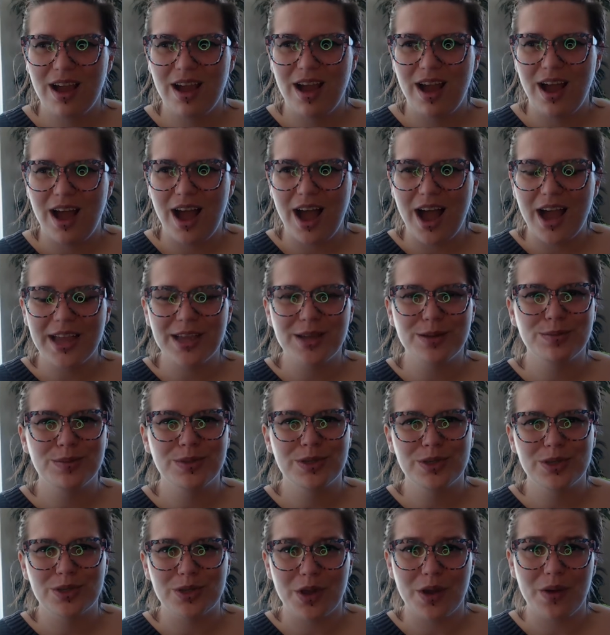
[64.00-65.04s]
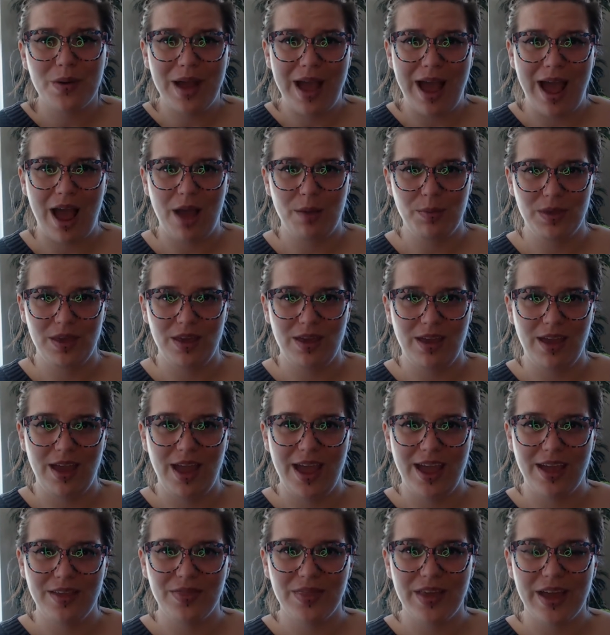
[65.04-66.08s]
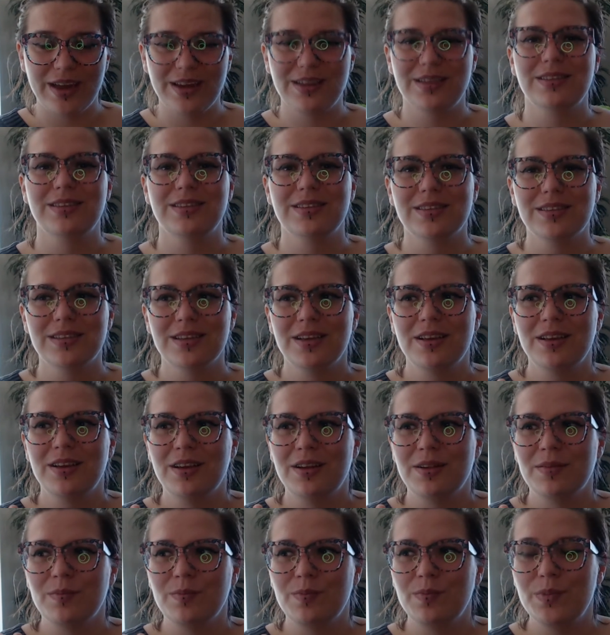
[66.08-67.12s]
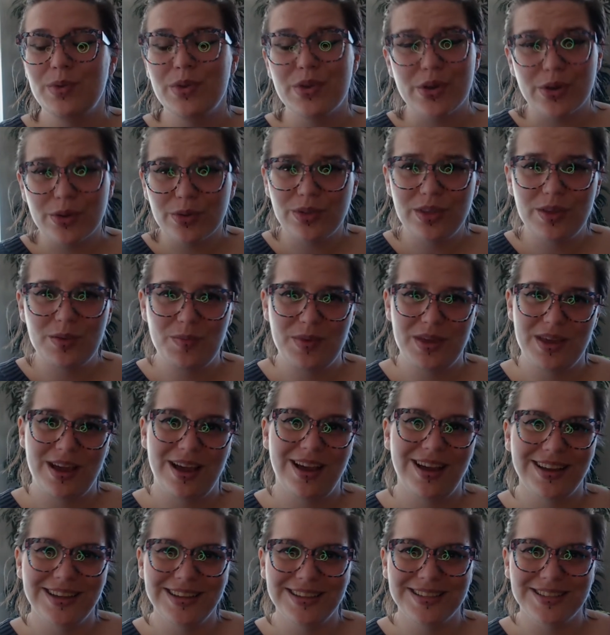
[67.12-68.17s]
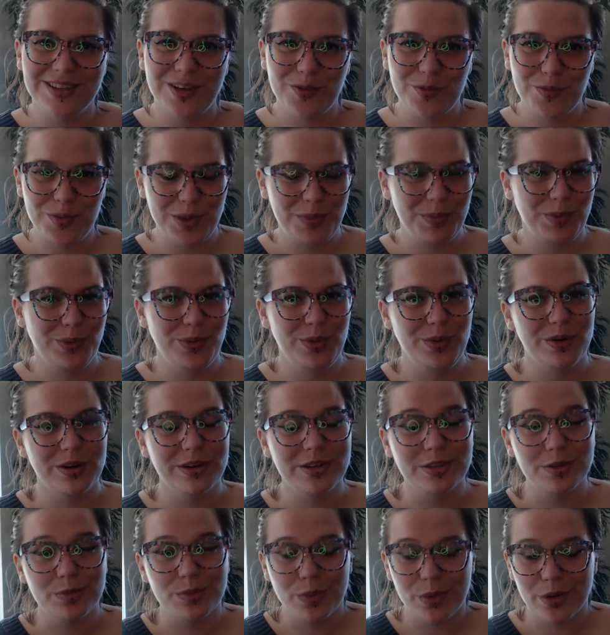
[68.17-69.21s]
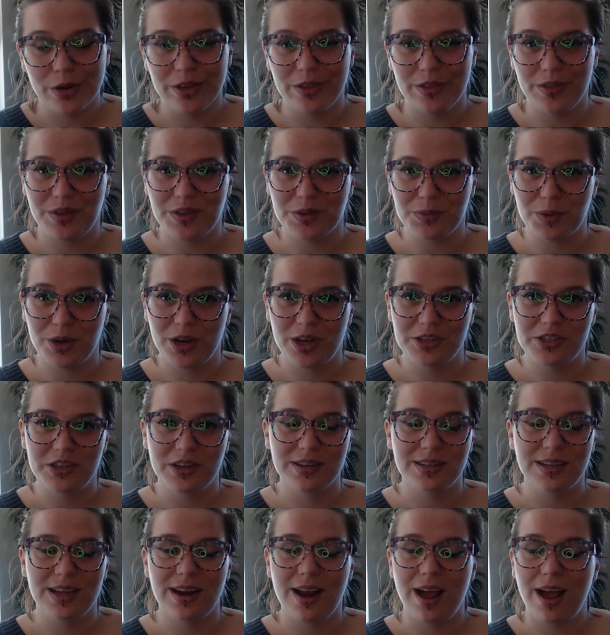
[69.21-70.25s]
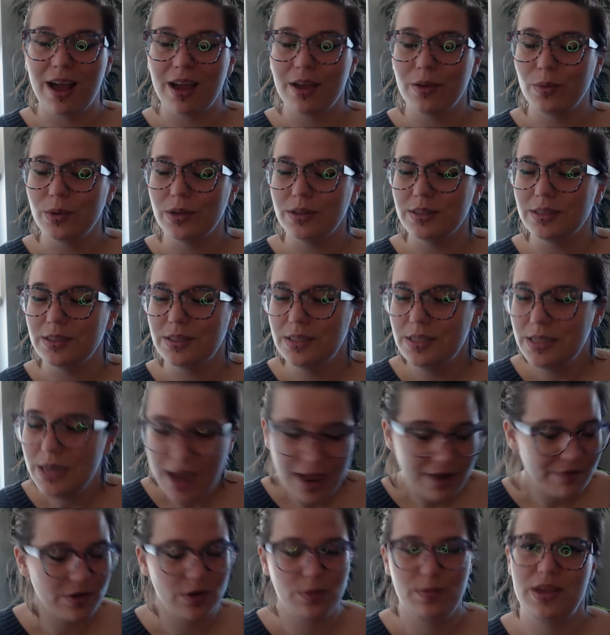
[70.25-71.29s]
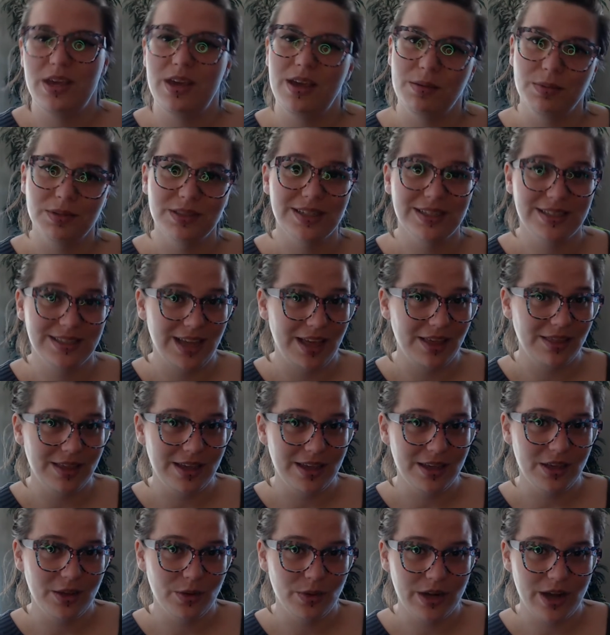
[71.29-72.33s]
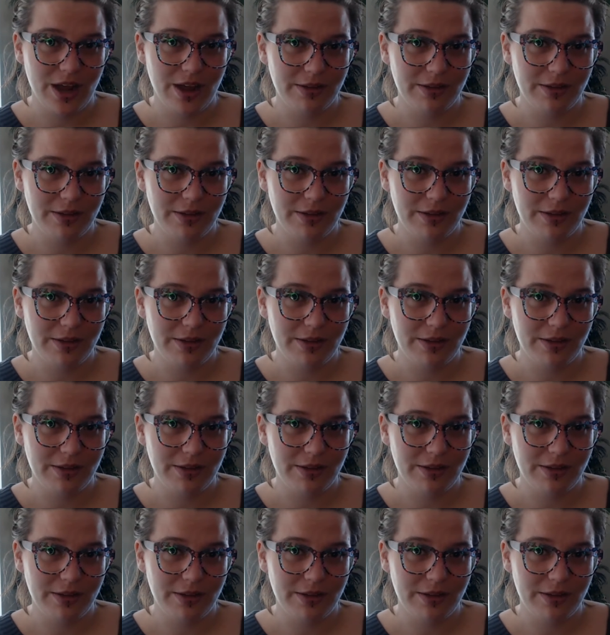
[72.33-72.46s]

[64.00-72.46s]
I am so happy, and that is purely because of people who are supporting this project, and I will never be able to say thank you enough.